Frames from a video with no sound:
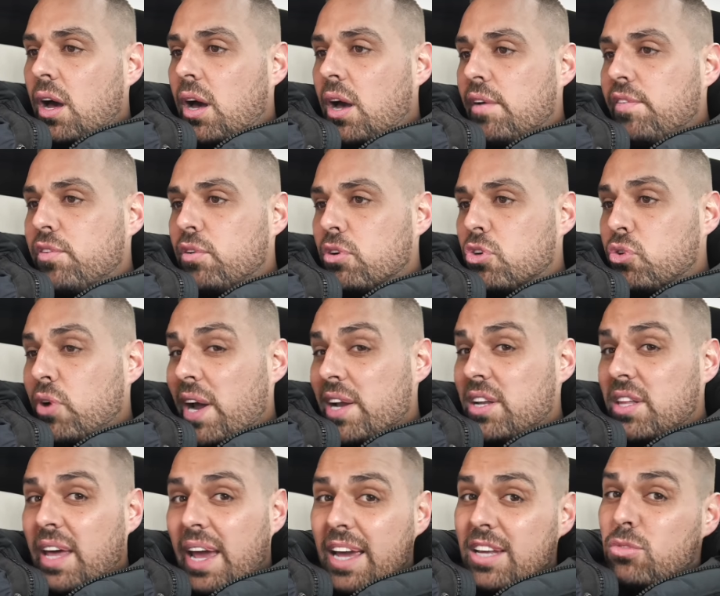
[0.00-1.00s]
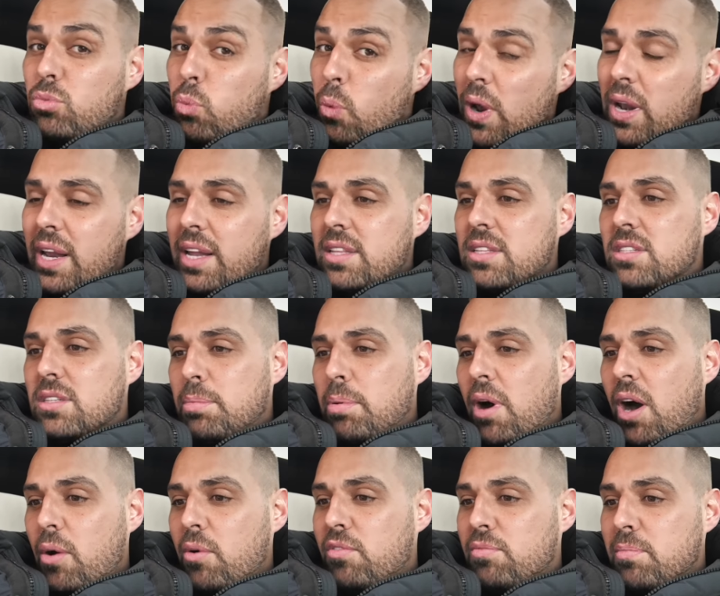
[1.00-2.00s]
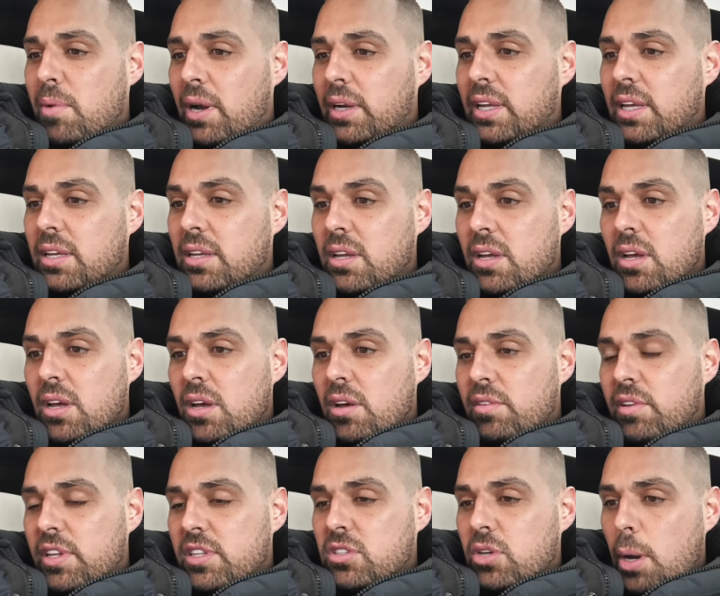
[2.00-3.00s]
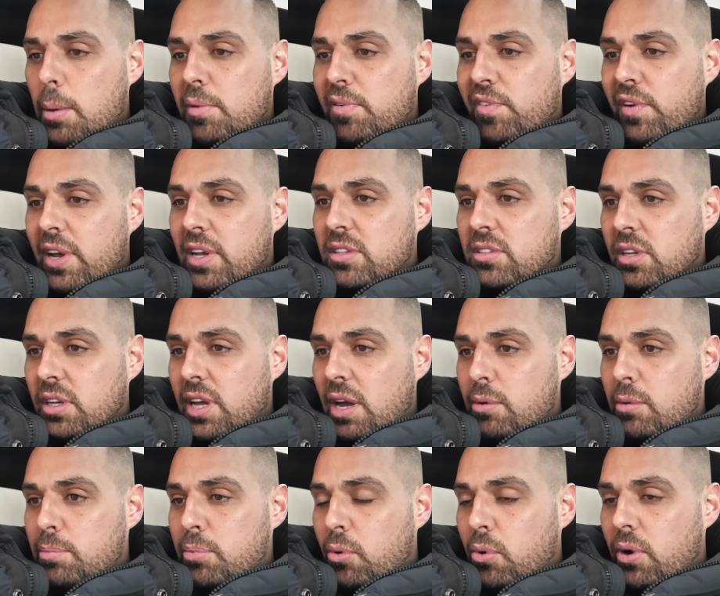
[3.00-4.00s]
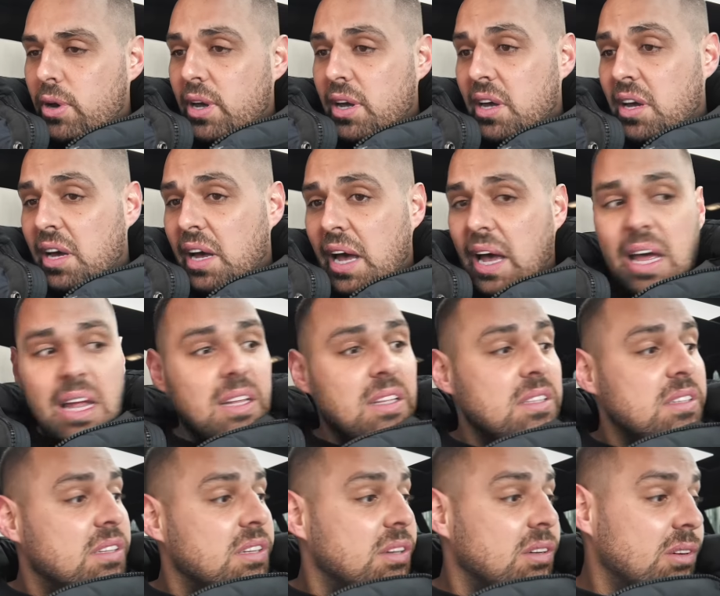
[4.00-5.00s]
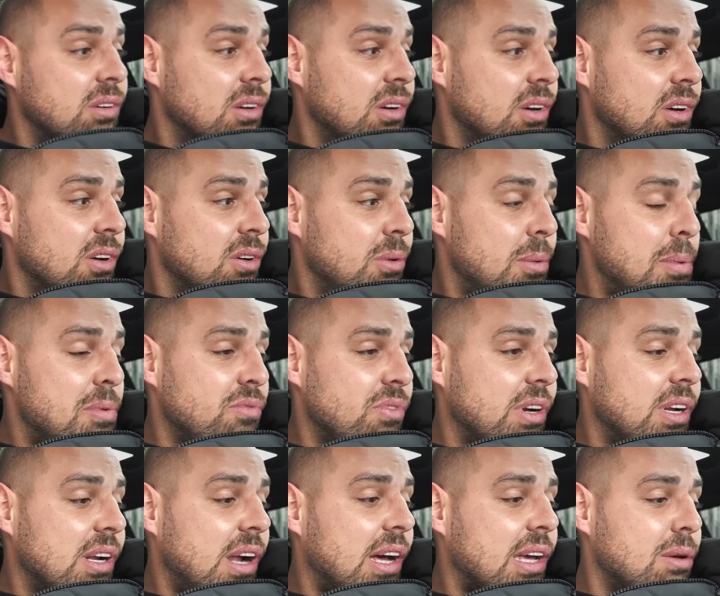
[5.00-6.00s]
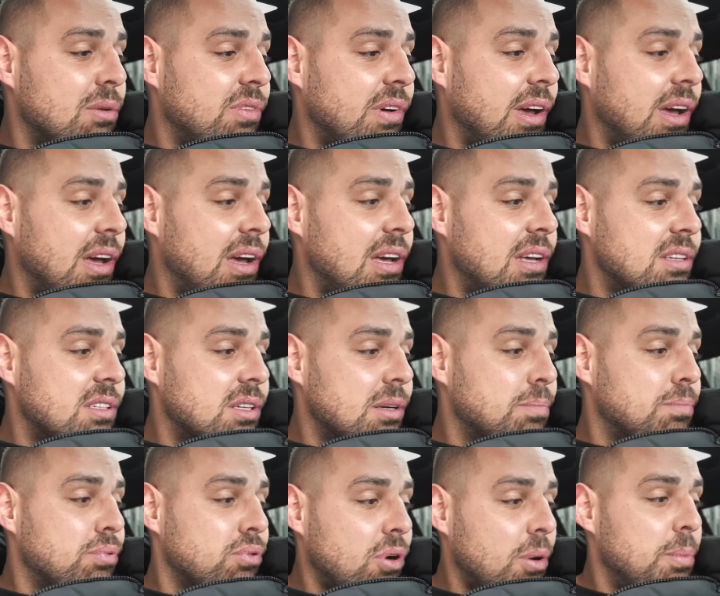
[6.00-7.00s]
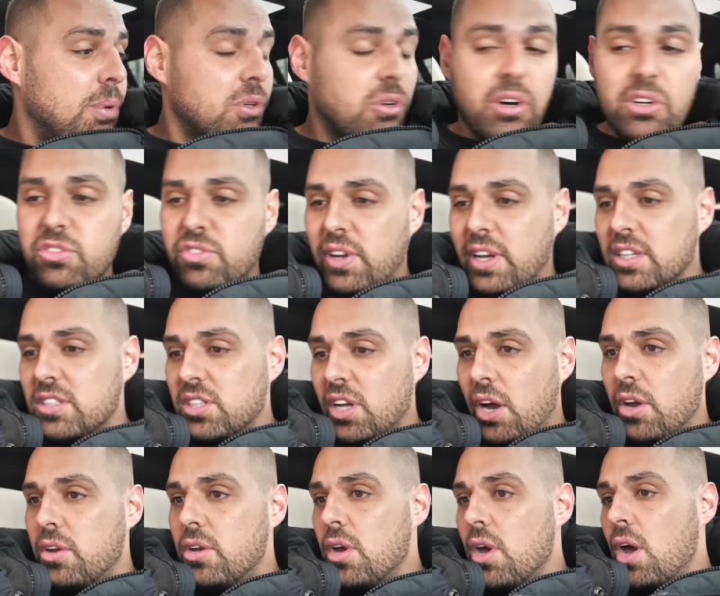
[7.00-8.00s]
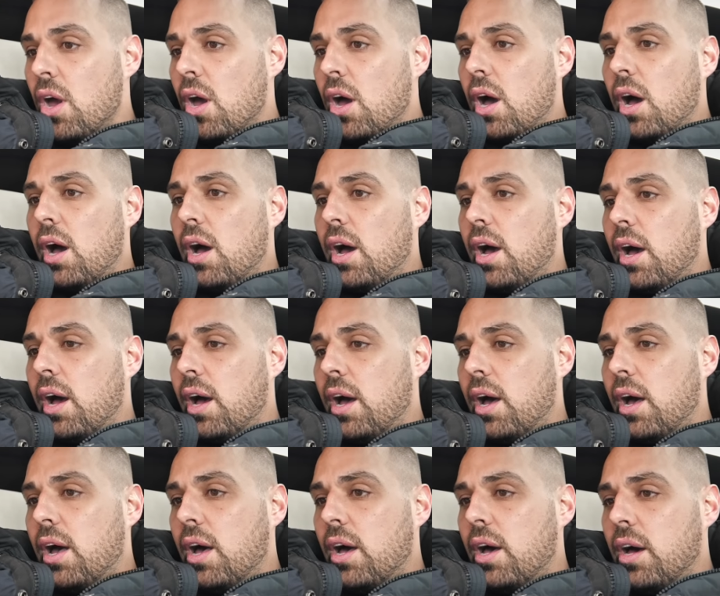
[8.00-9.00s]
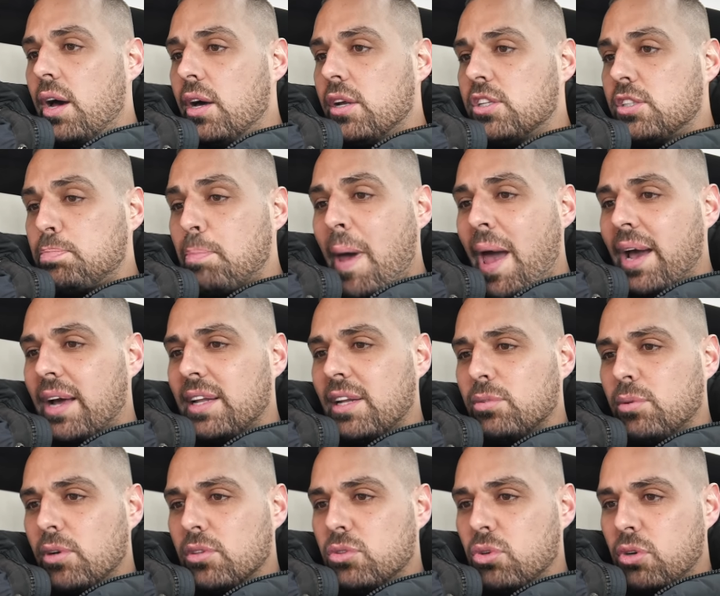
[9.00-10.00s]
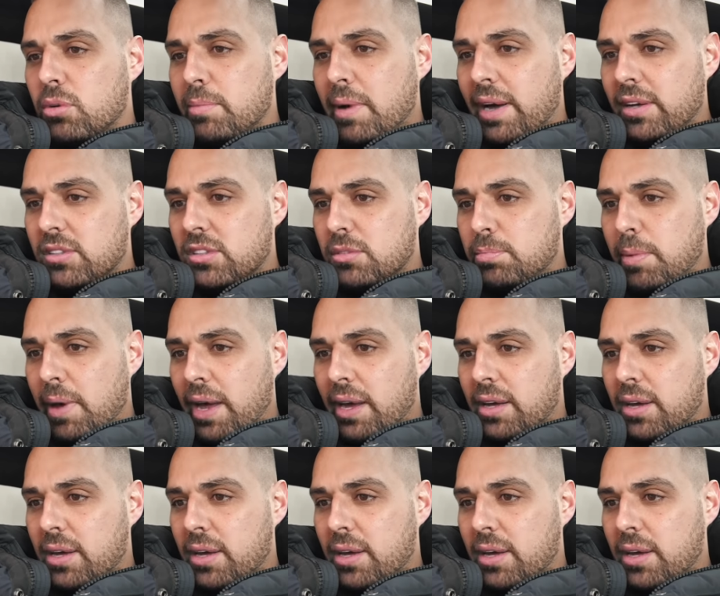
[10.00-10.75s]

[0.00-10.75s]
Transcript: if you're a trader that is willing to part with money for this type of thing. So yeah, we bought it and we've been really lucky with it. It's a proper nice thing. So spec, that's what I was talking about, spec.